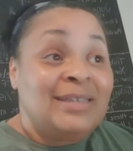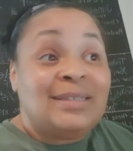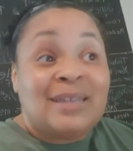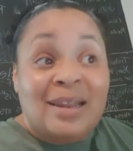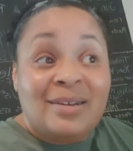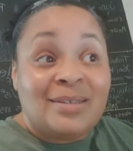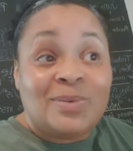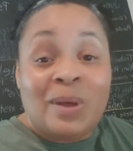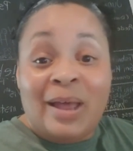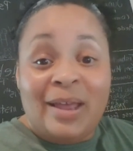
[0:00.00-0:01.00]
He's telling
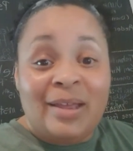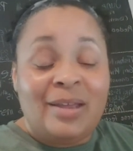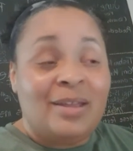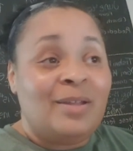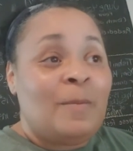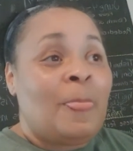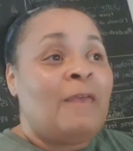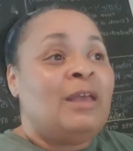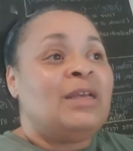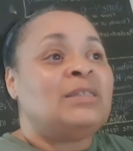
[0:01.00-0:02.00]
us why.
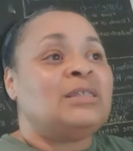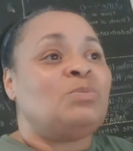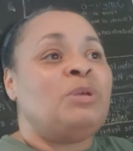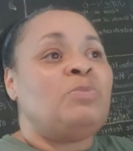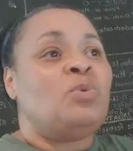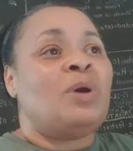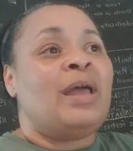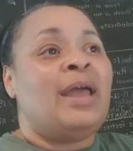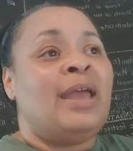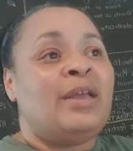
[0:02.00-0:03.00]
It says, People will
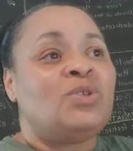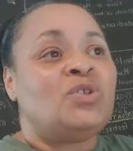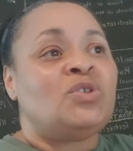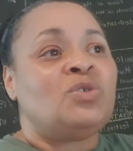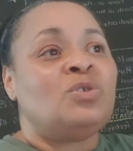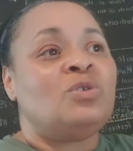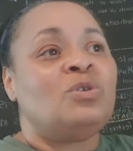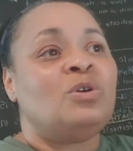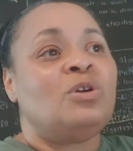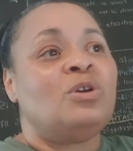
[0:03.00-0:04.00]
answer
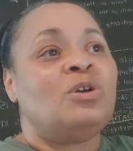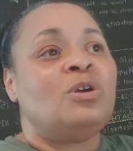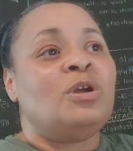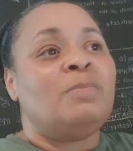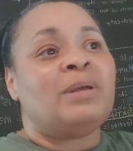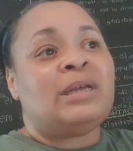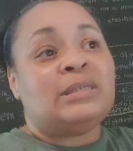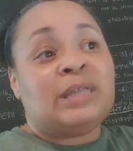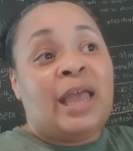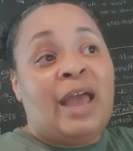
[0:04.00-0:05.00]

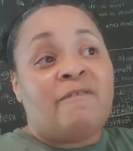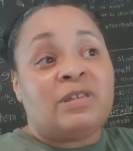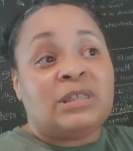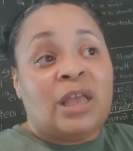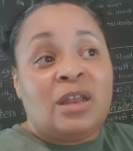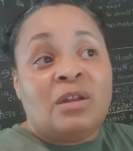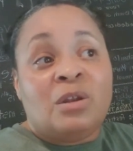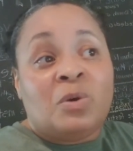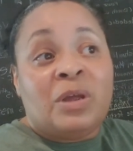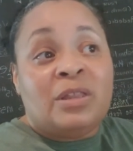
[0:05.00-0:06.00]
because they have forsaken the
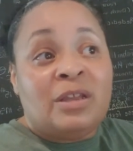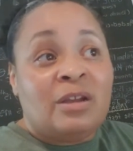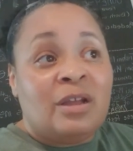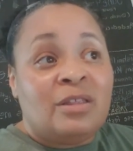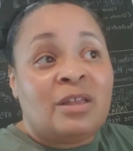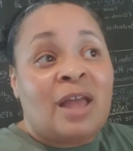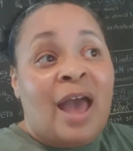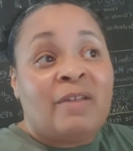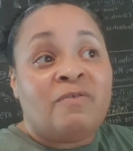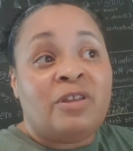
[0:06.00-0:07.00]
Lord, the, the
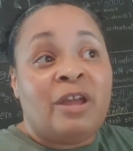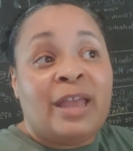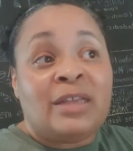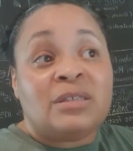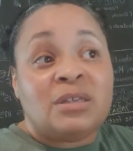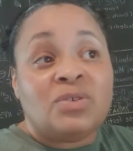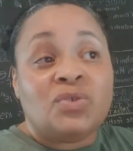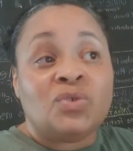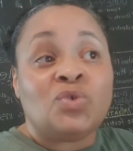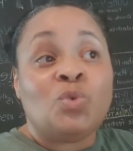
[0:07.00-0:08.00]
God of their
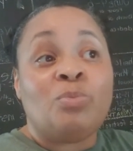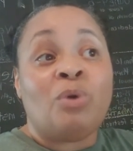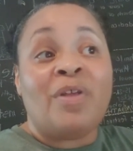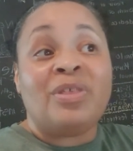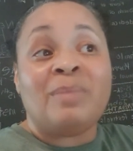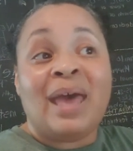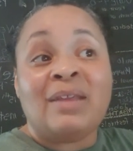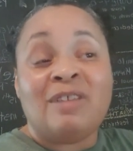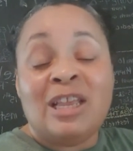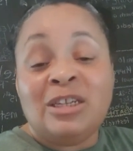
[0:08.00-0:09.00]
ancestors who brought them out
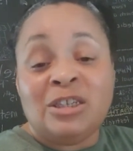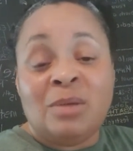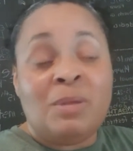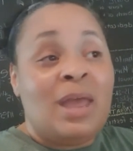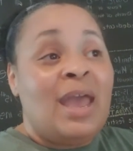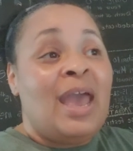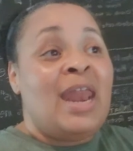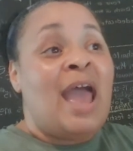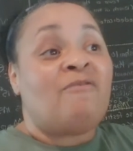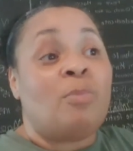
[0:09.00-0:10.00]
of Egypt,
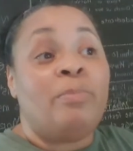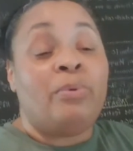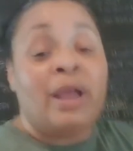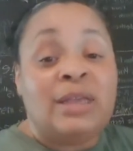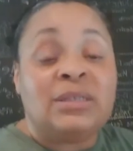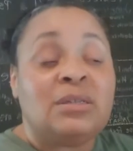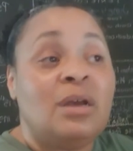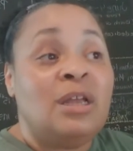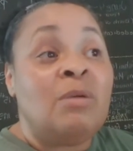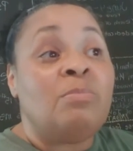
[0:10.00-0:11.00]
and have embraced,
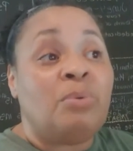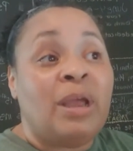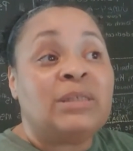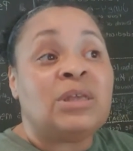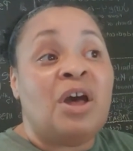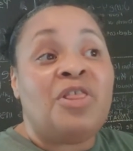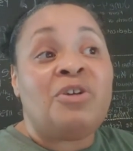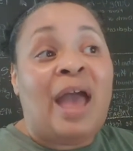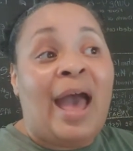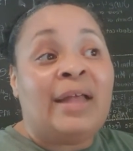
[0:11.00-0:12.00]
embraced
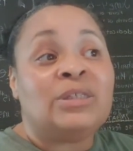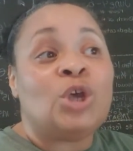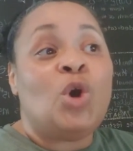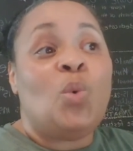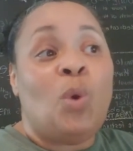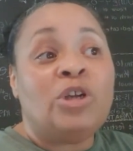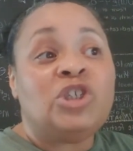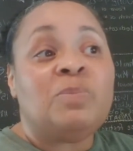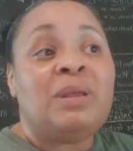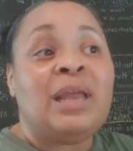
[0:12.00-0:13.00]
other gods,
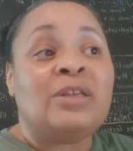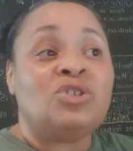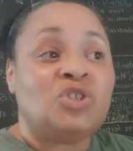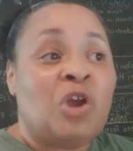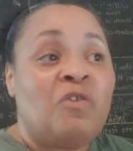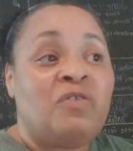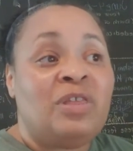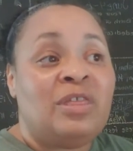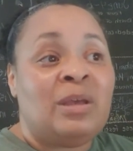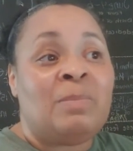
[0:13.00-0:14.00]
worshiping and
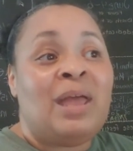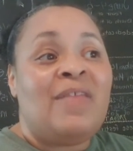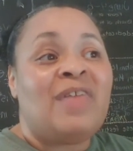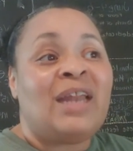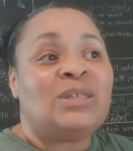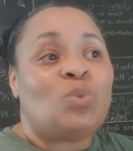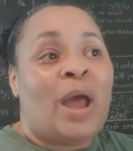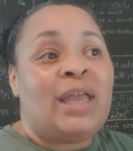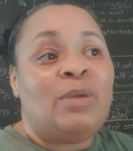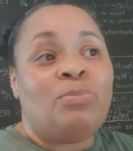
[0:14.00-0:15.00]
serving them. That is
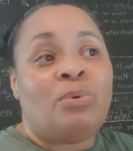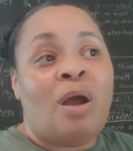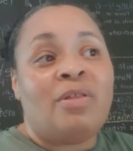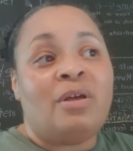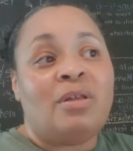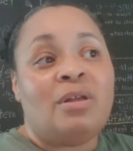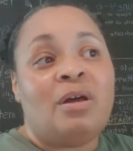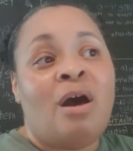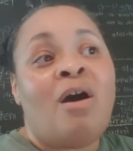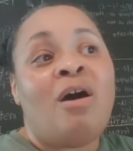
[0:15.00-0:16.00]
why he brought
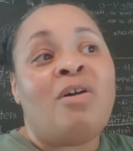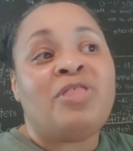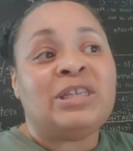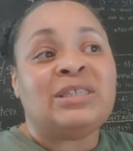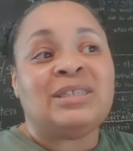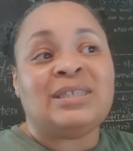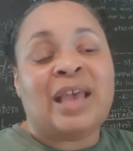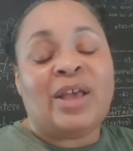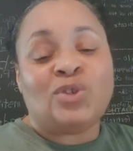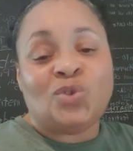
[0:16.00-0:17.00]
all this
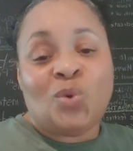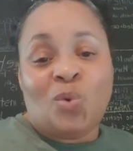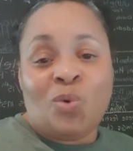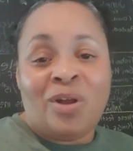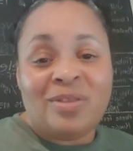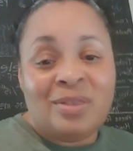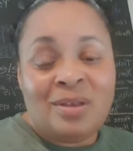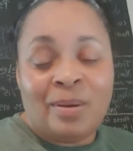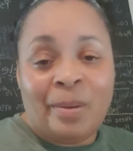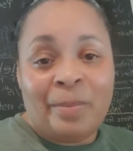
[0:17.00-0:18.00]
disaster on
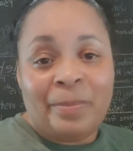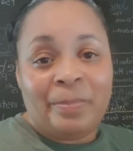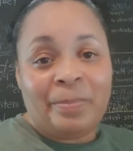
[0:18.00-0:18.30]
them.